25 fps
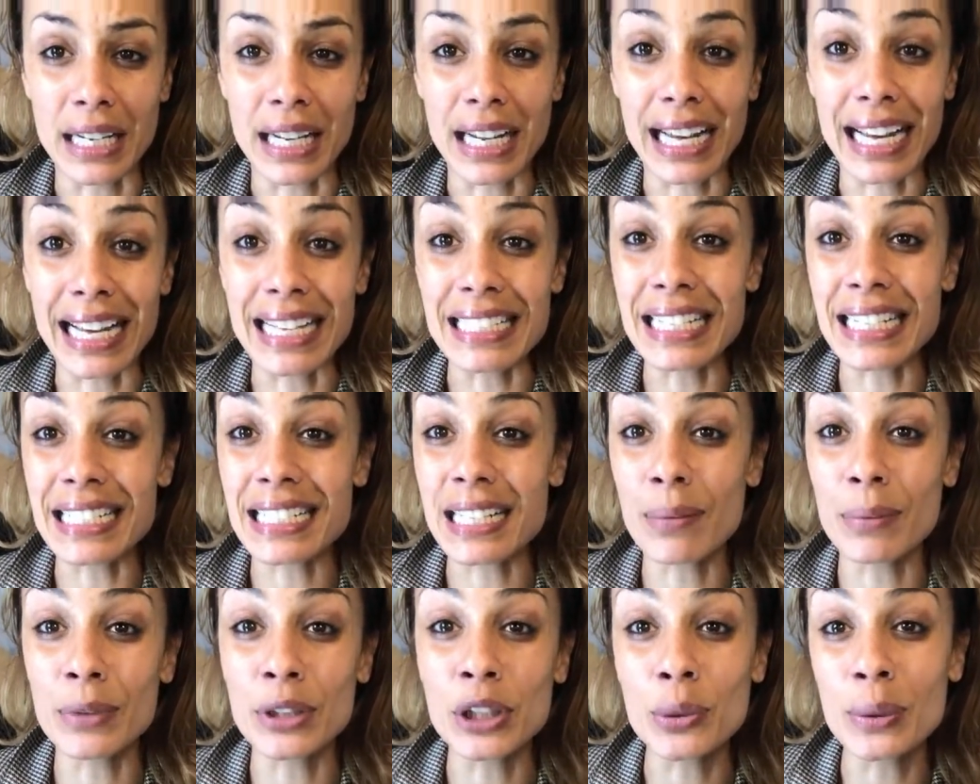Is it
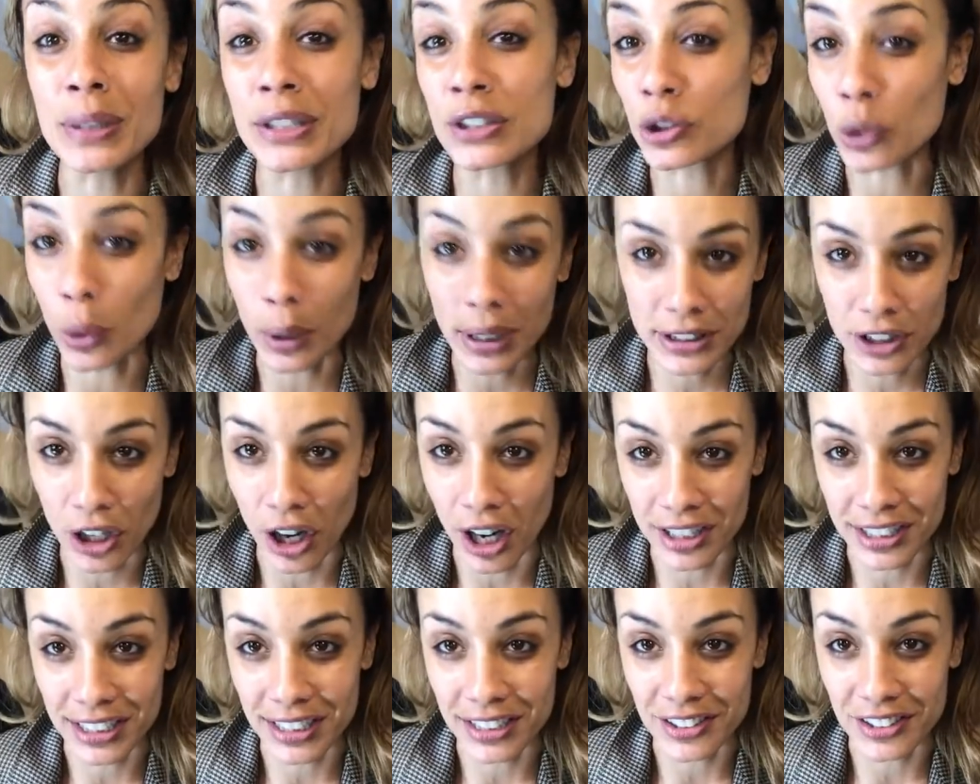someone you enjoy
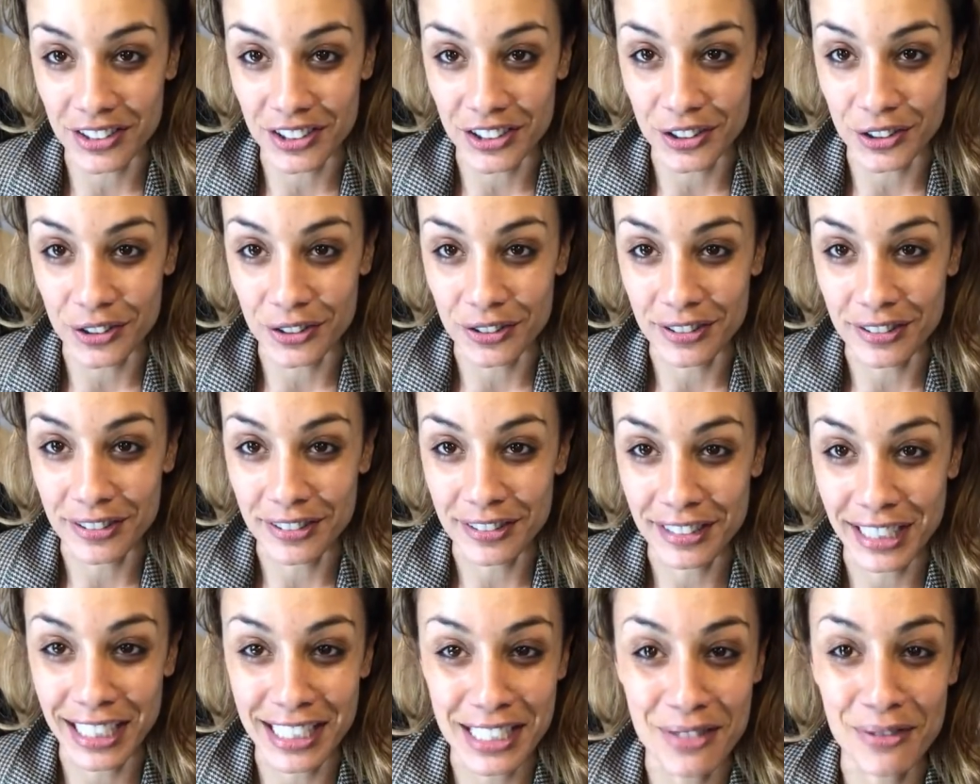talking to
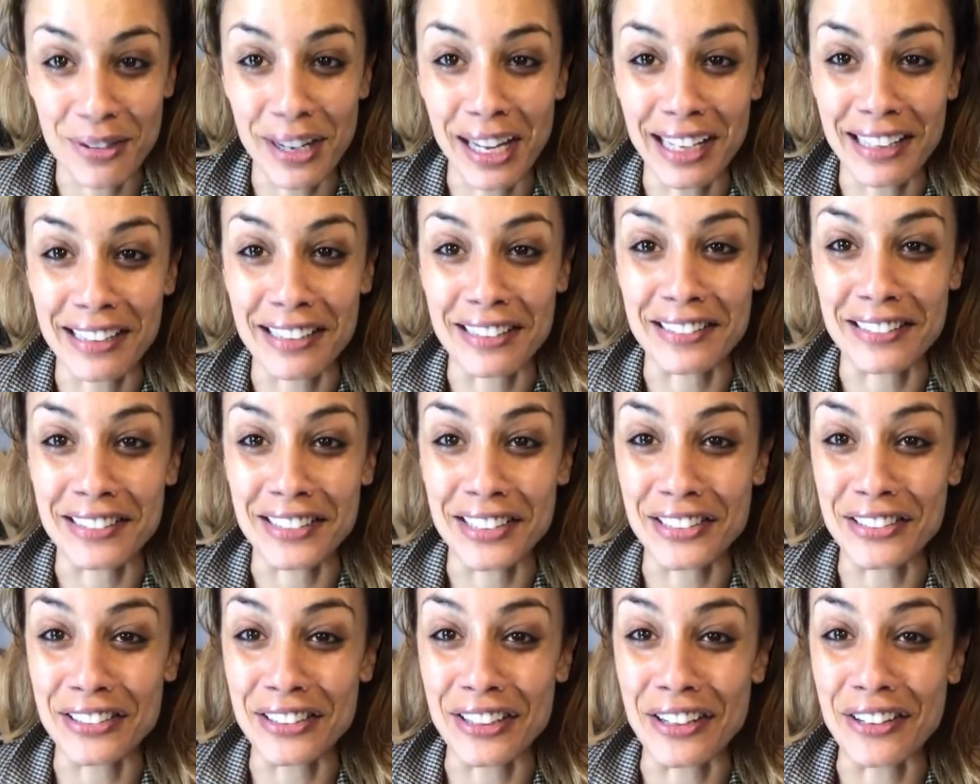as well?
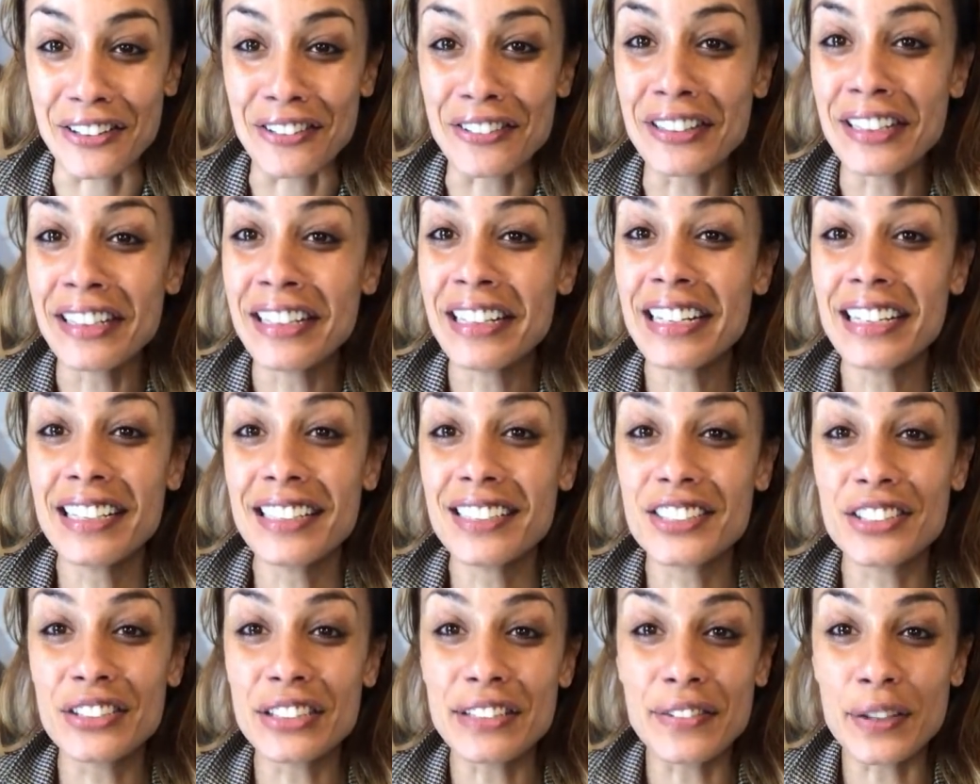You know,
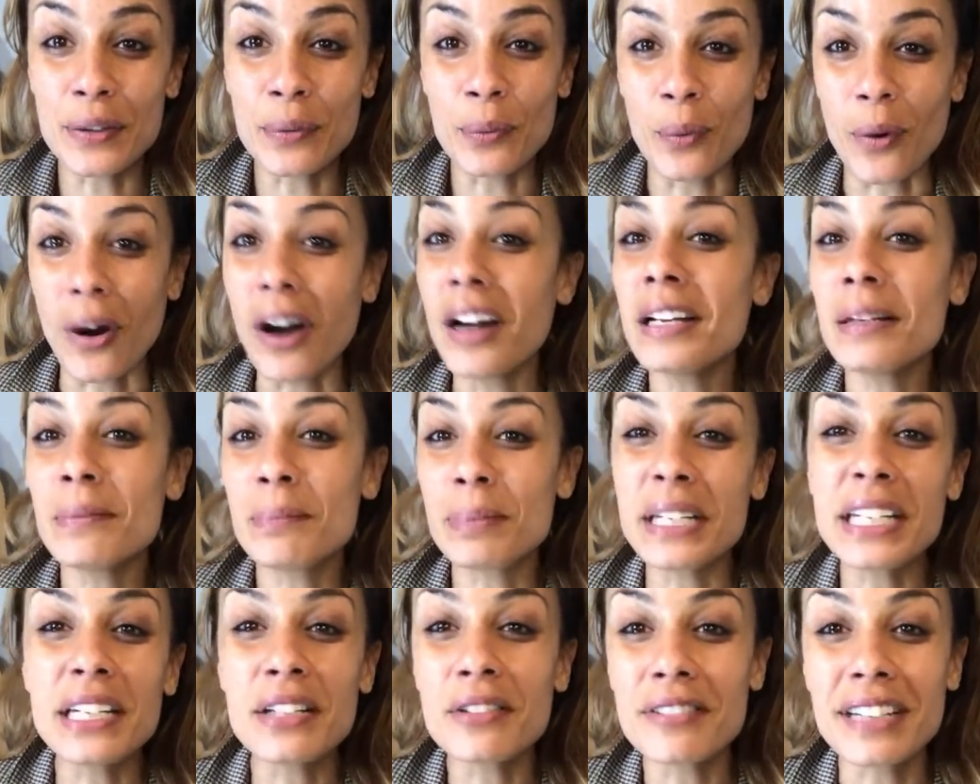do you even want to
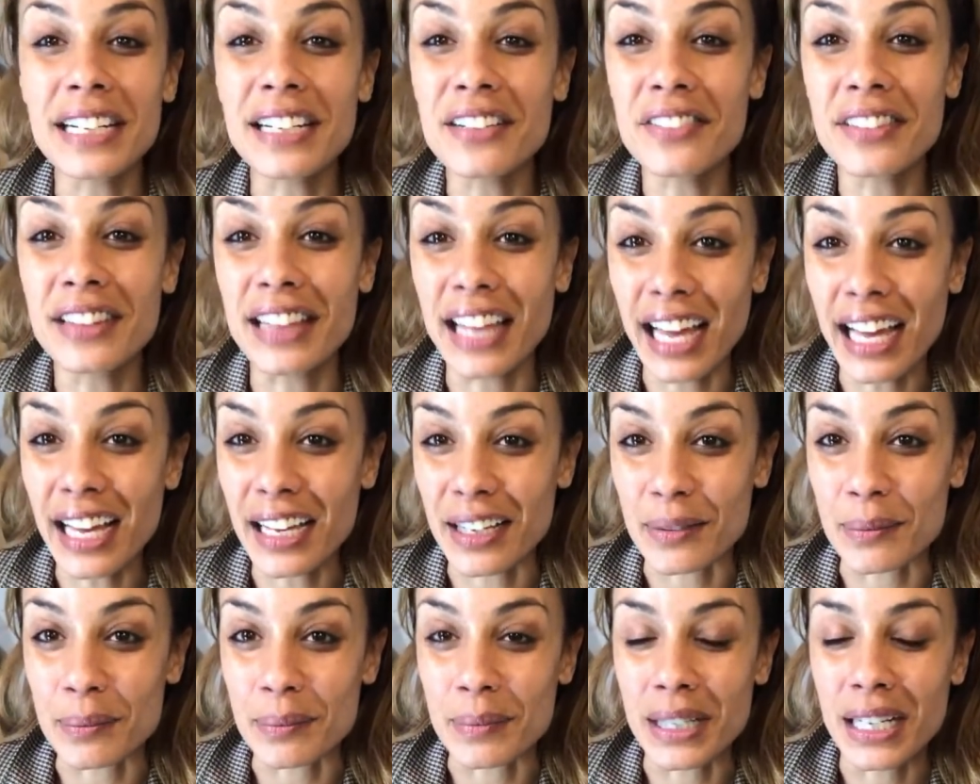be around
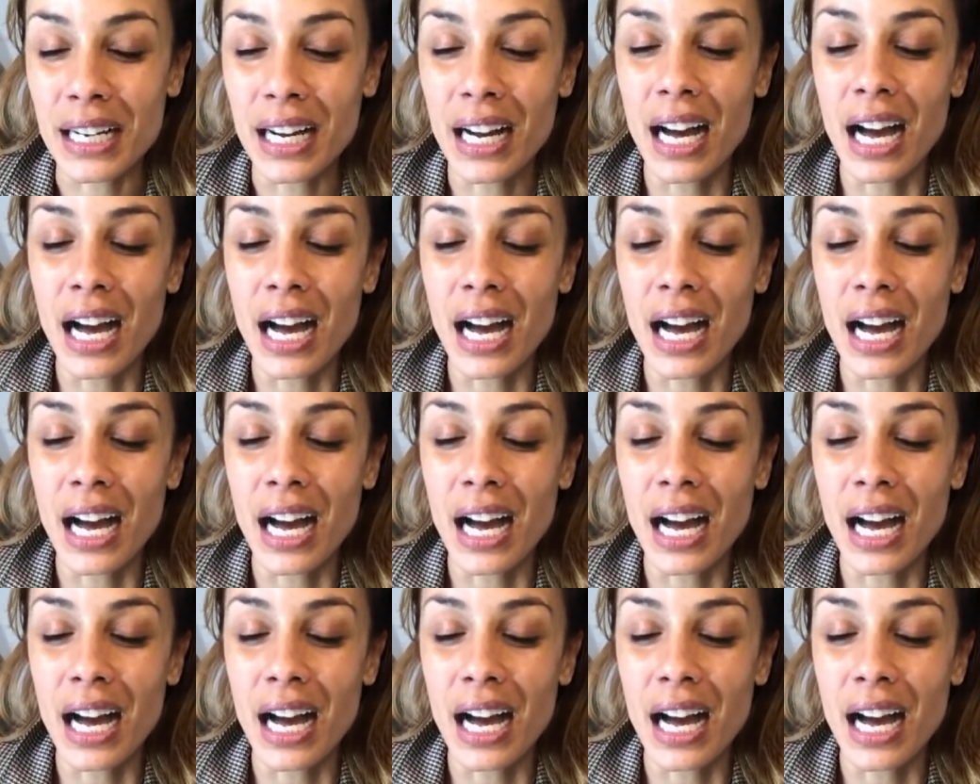them?